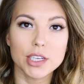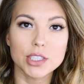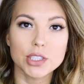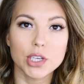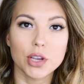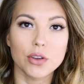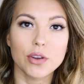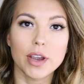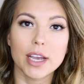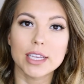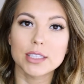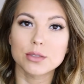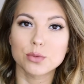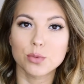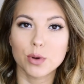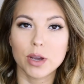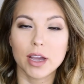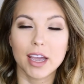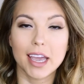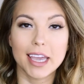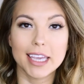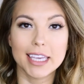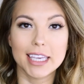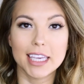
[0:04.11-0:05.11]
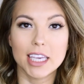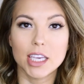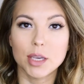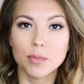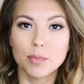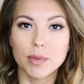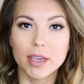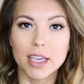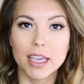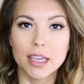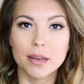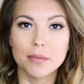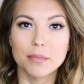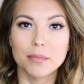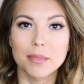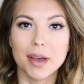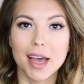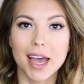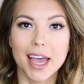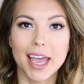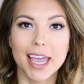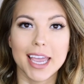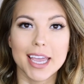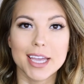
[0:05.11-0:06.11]
to show you guys what I keep in
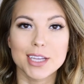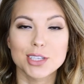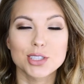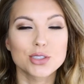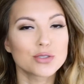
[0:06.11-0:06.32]
my